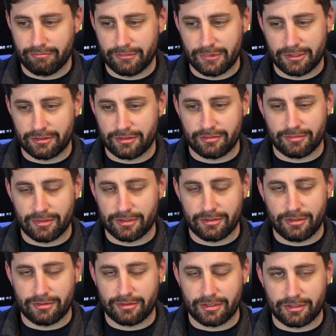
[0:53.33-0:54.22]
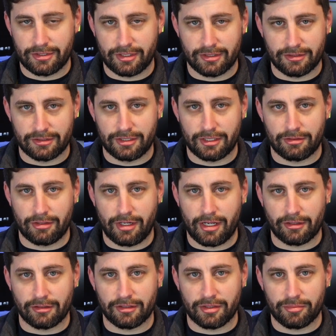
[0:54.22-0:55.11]
There's no such thing as a general
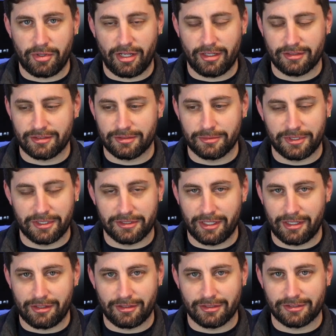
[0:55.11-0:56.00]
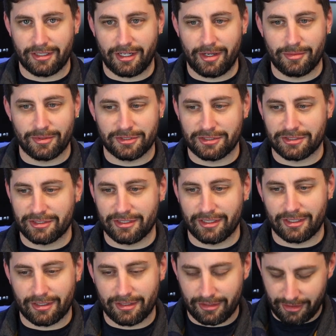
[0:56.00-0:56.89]
aggregate policy. We hear that all the time, and it's just
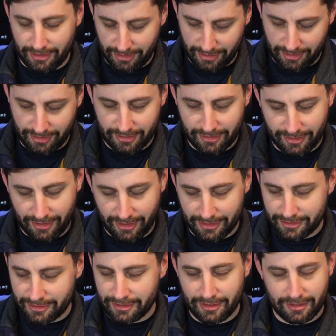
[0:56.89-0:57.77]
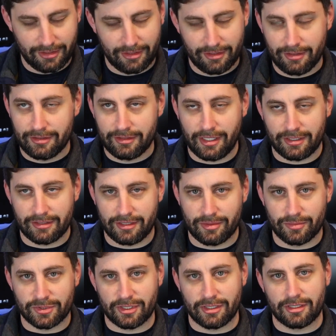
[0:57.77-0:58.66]
like, oh, gosh, thanks
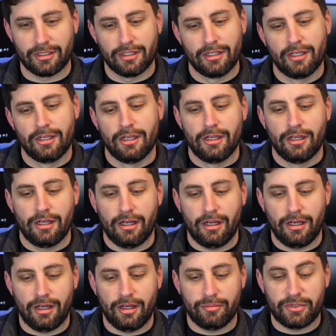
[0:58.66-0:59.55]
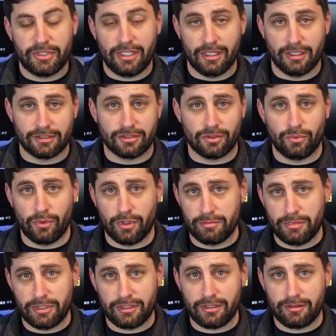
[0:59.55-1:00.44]
Amazon. But yeah, so
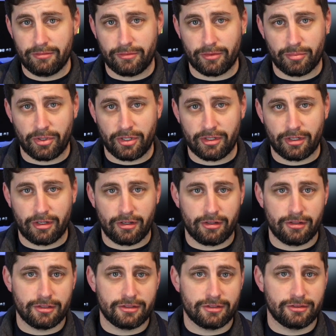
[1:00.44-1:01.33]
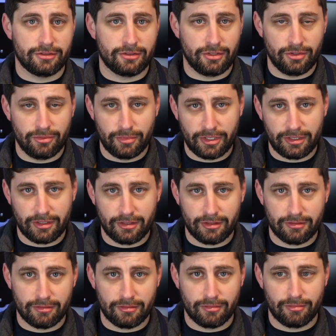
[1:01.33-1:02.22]
1 million for per occurrence, 2
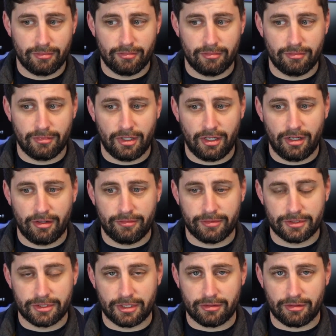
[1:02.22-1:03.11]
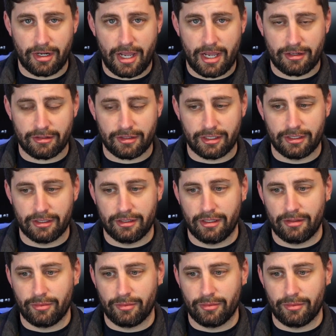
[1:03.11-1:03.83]
million for general aggregate.